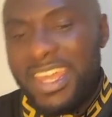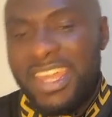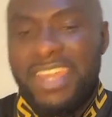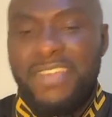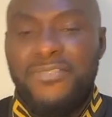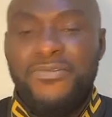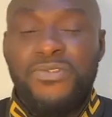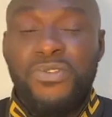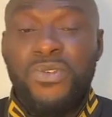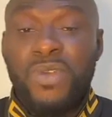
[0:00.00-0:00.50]

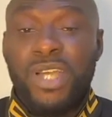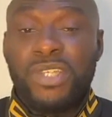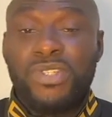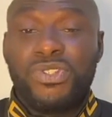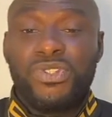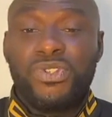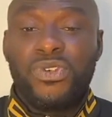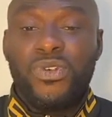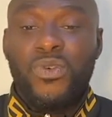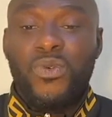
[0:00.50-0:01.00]
If you are
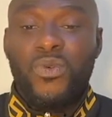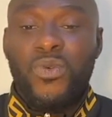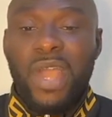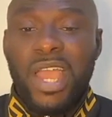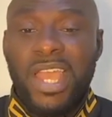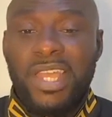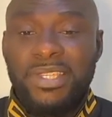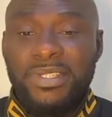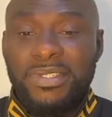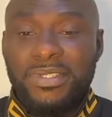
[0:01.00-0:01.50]
so
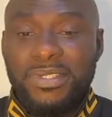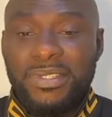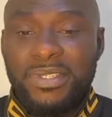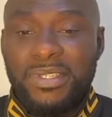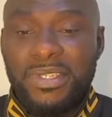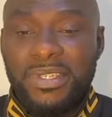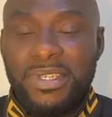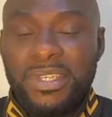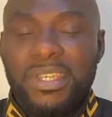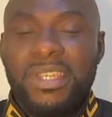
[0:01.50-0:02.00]

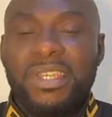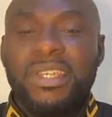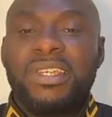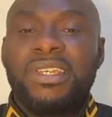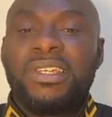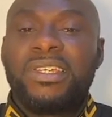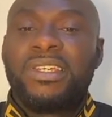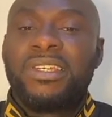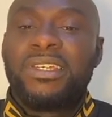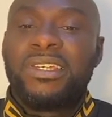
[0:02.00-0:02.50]
wise,
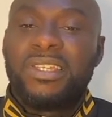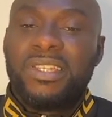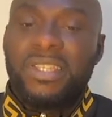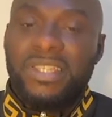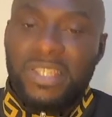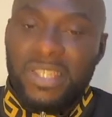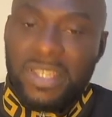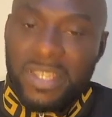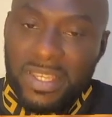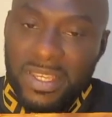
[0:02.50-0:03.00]

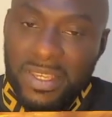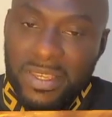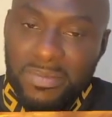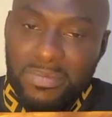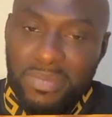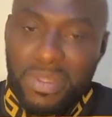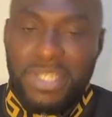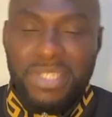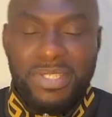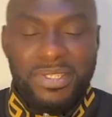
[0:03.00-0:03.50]

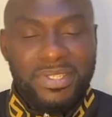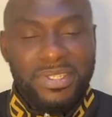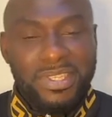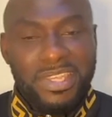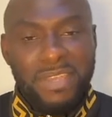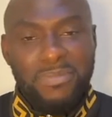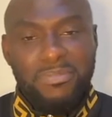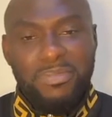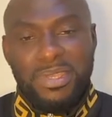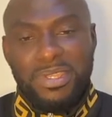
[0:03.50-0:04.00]
please
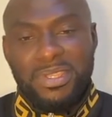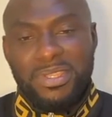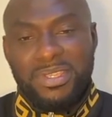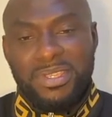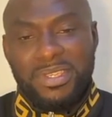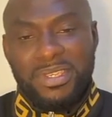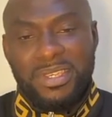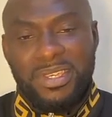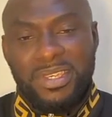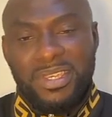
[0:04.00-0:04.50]
keep it.